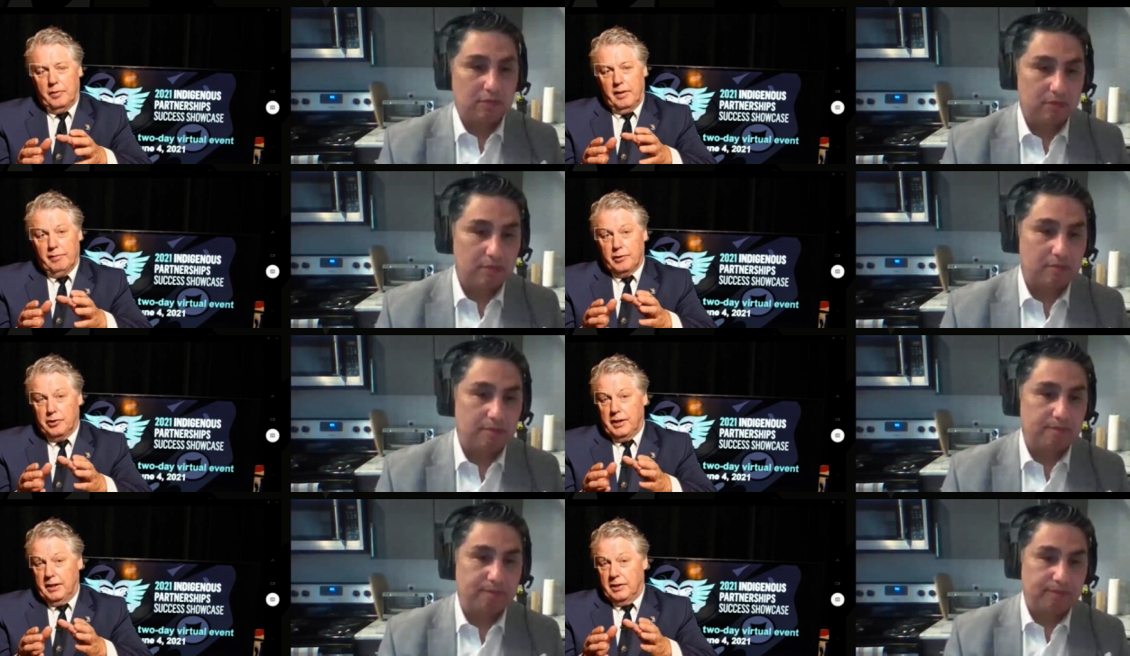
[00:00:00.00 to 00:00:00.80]
Speaker 1: within
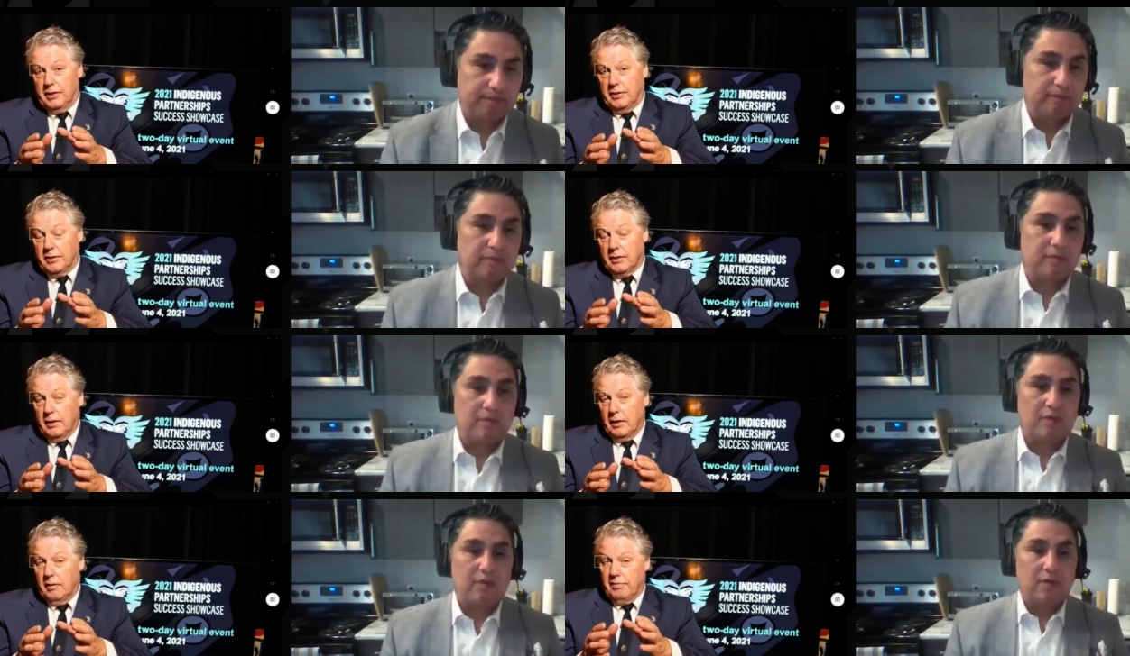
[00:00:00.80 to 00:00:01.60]
First Nations
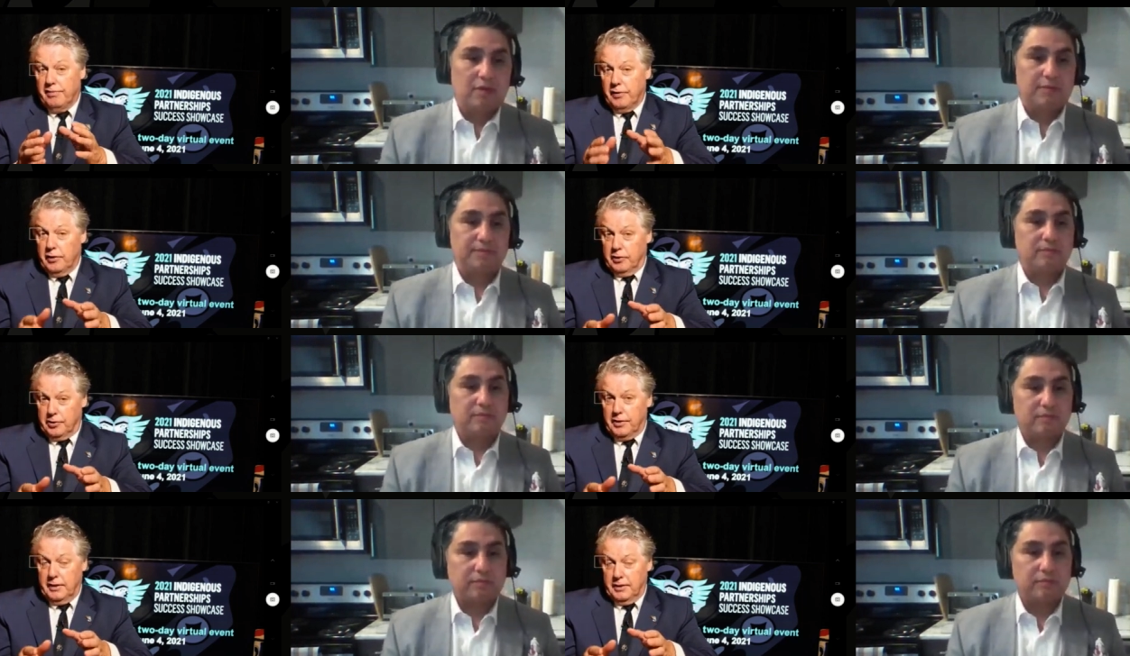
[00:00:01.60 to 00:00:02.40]

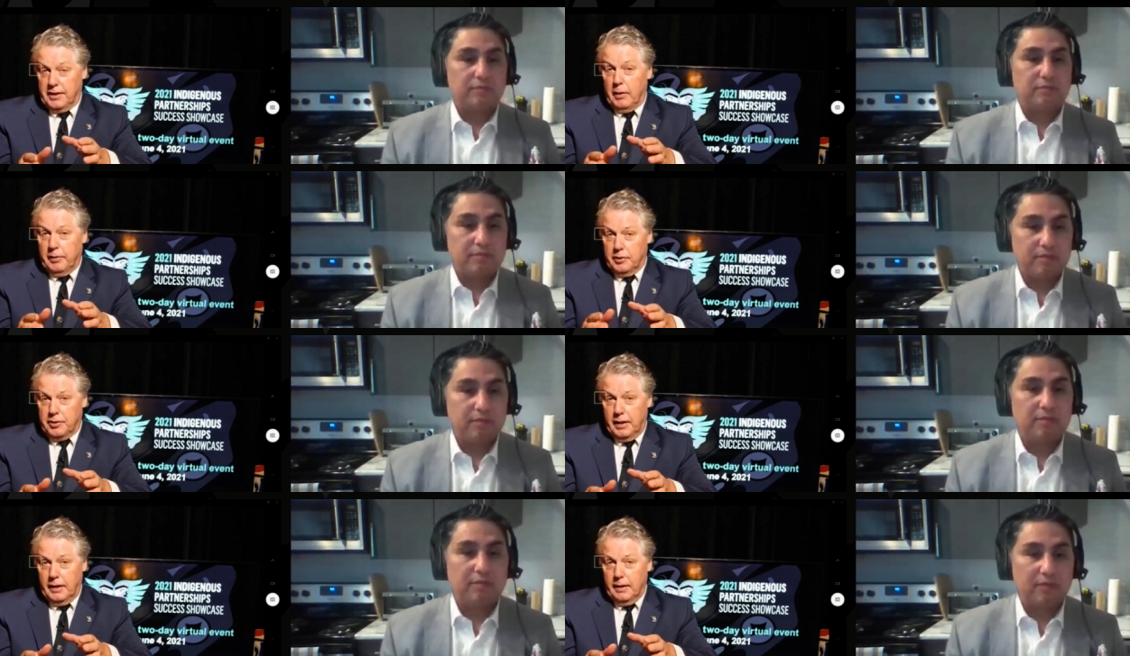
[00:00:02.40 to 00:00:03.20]
first. Is that what you're
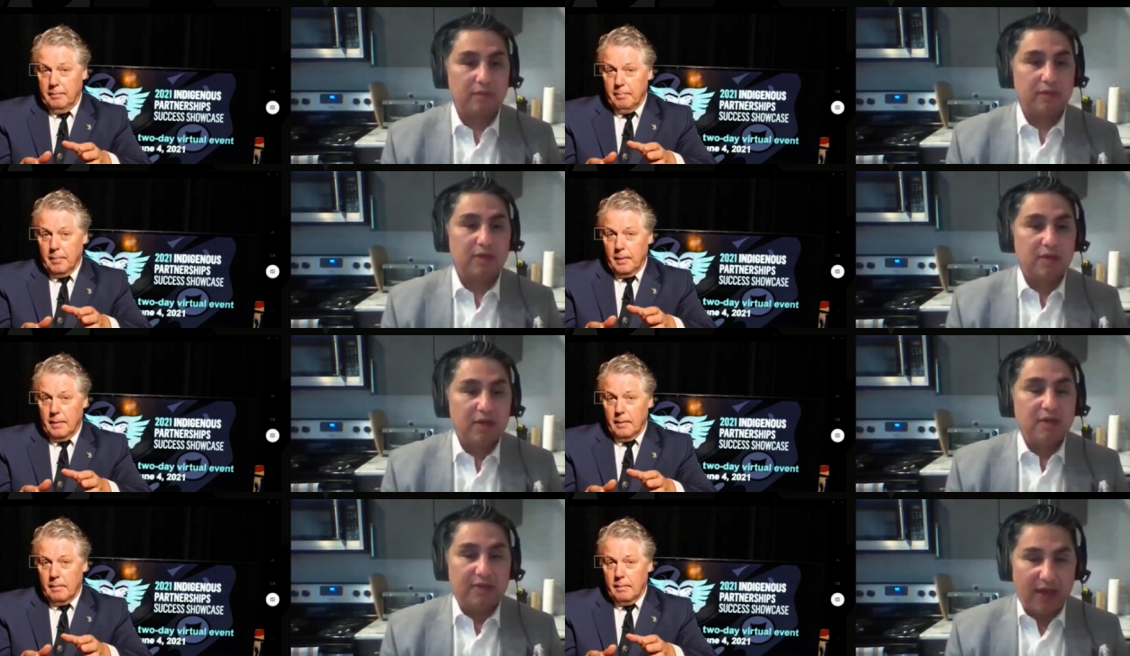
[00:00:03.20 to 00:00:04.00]
saying?
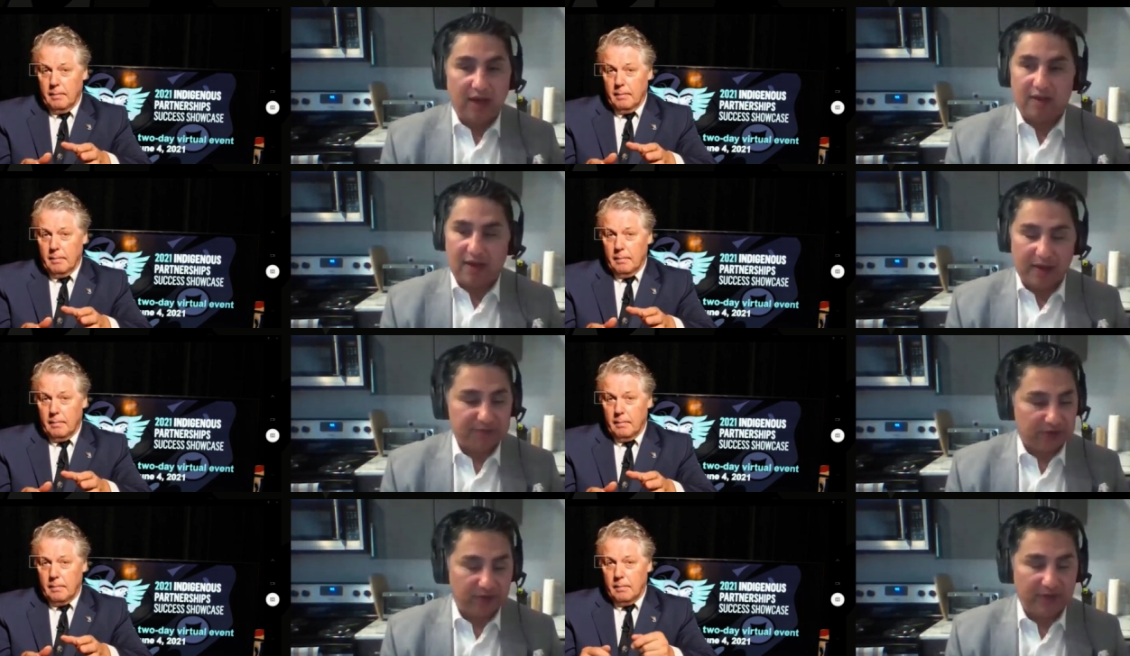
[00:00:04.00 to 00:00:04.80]
Speaker 2: Yeah,
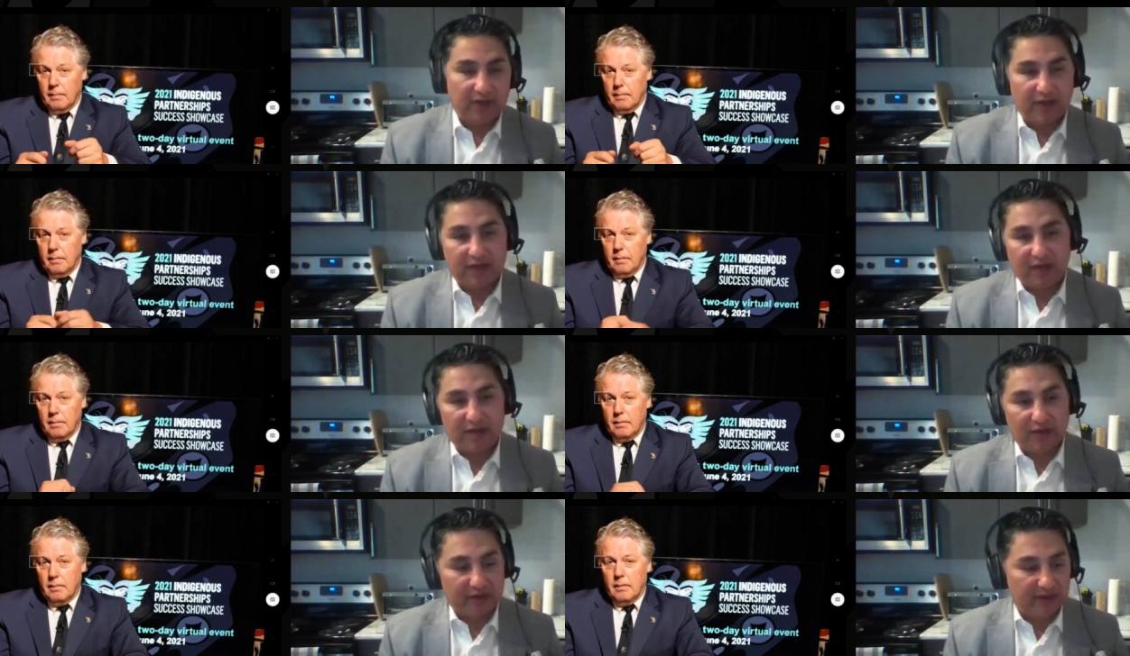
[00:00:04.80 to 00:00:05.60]
absolutely. Like, uh,
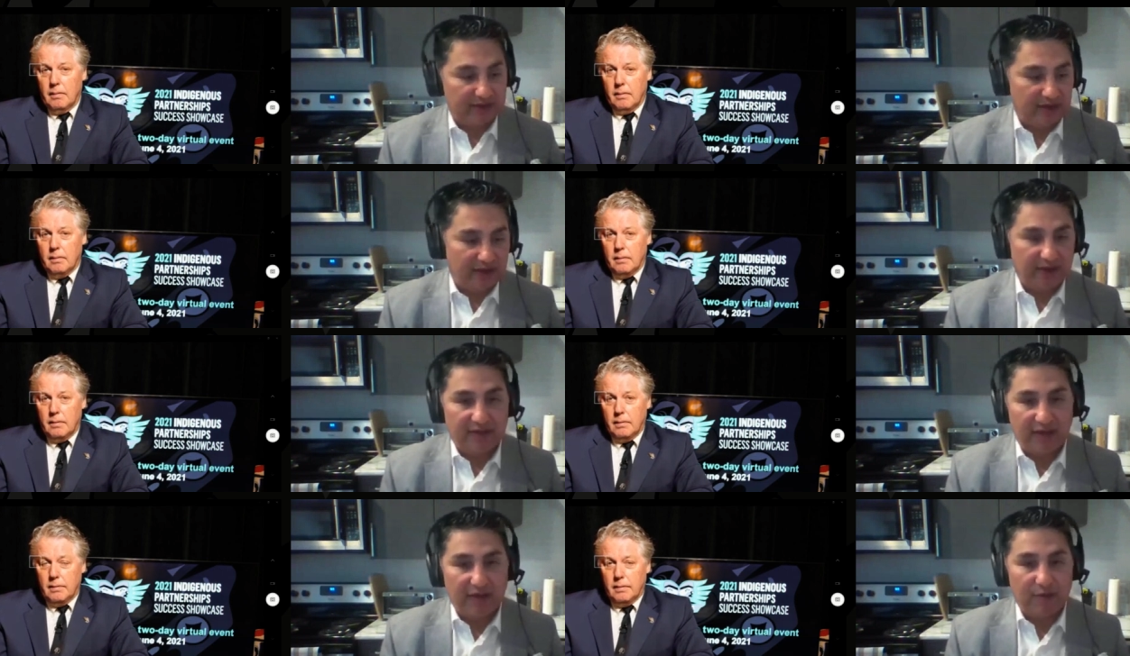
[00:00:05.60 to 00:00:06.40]
look, at the end of the
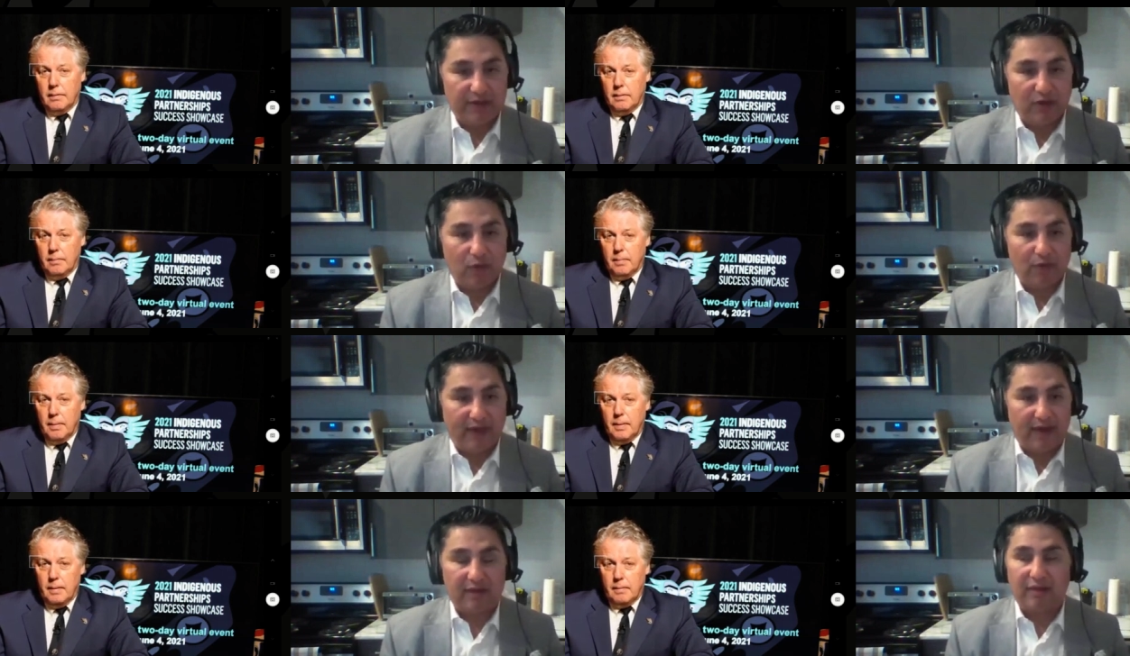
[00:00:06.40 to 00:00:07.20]
day, we know
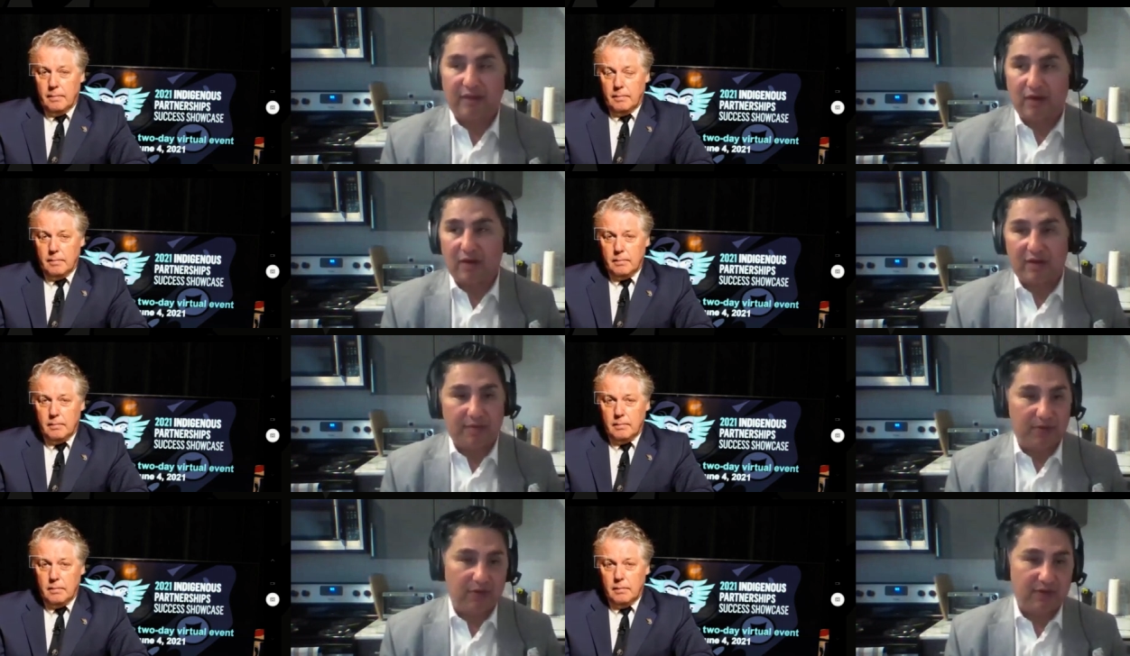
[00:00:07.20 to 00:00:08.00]
that there are
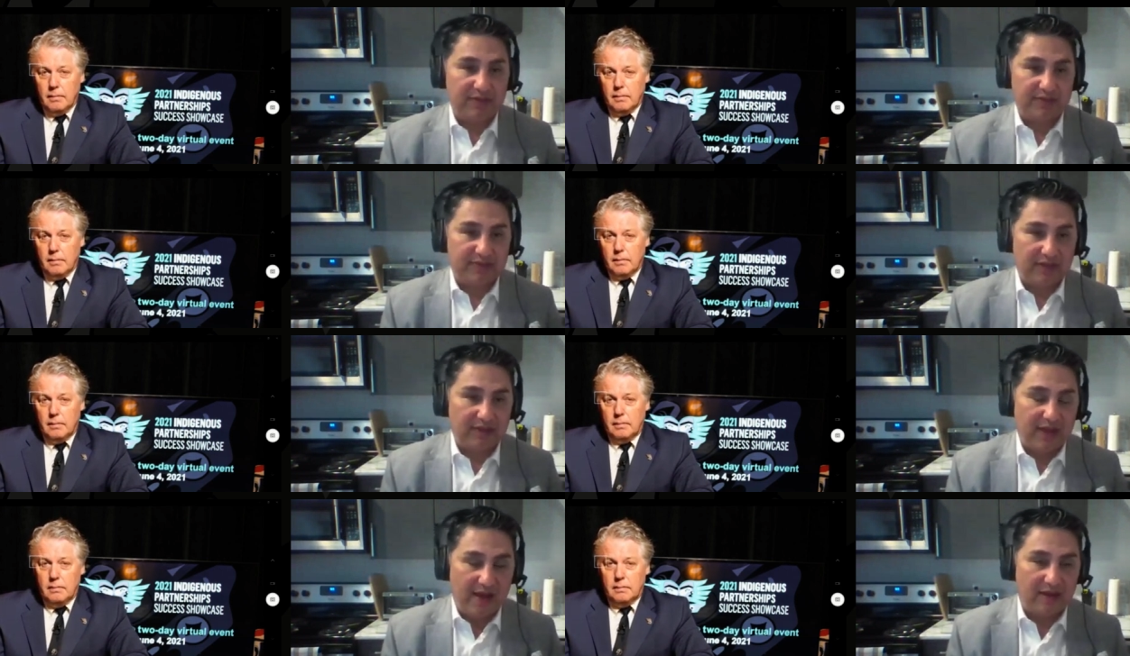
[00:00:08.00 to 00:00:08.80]
communities
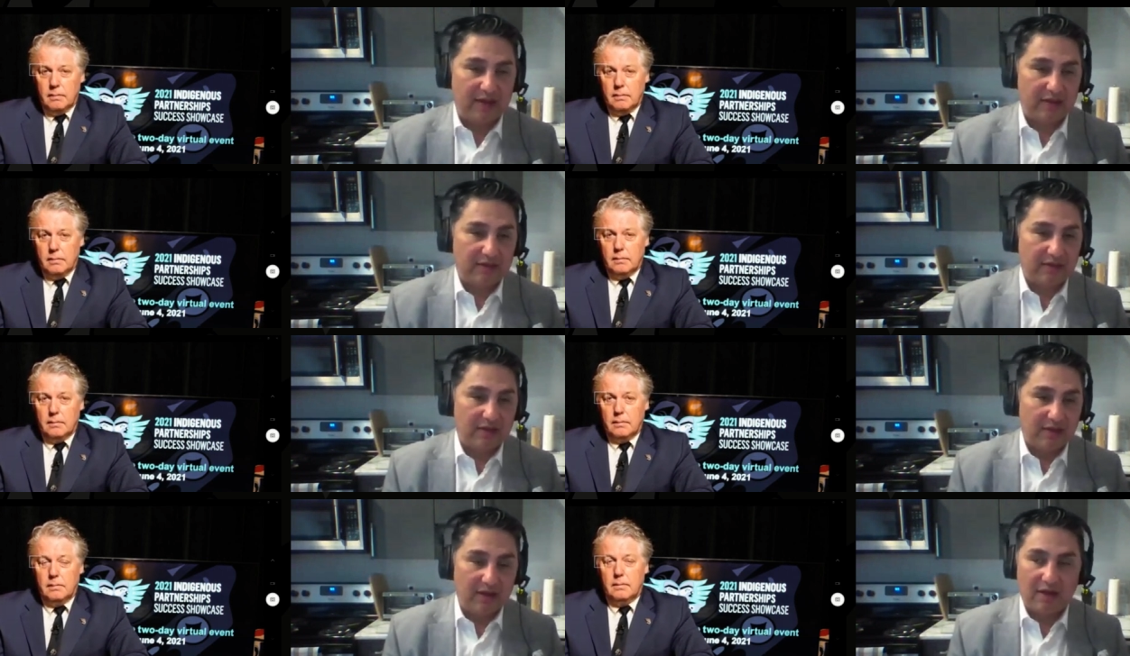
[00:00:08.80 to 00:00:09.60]
in Canada,
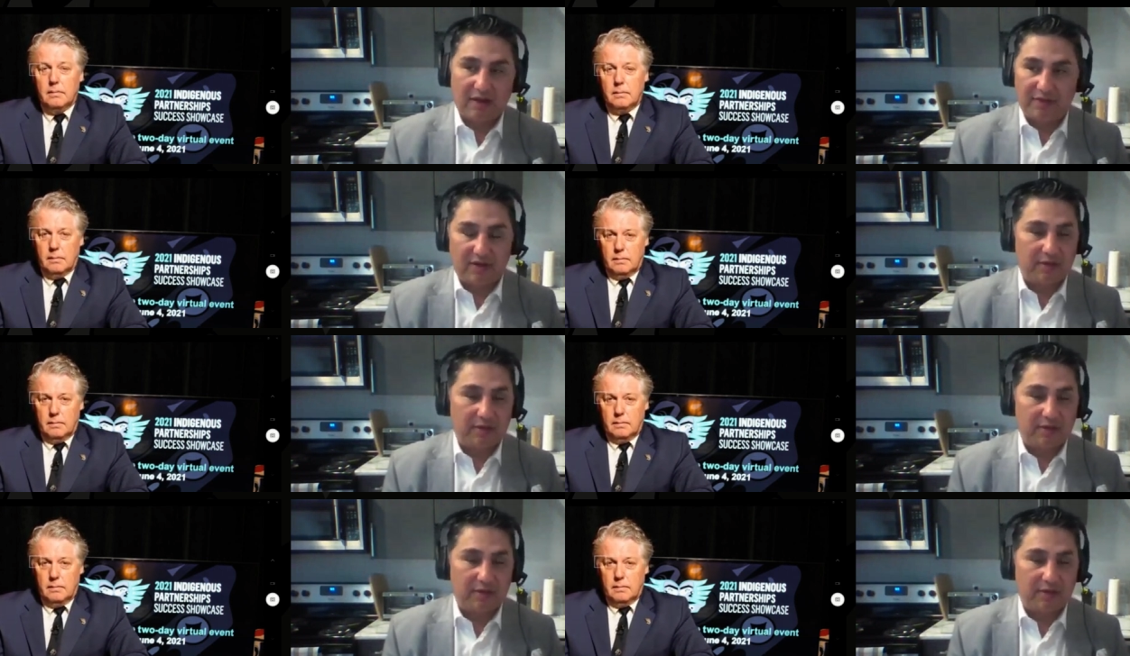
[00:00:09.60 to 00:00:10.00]
uh, there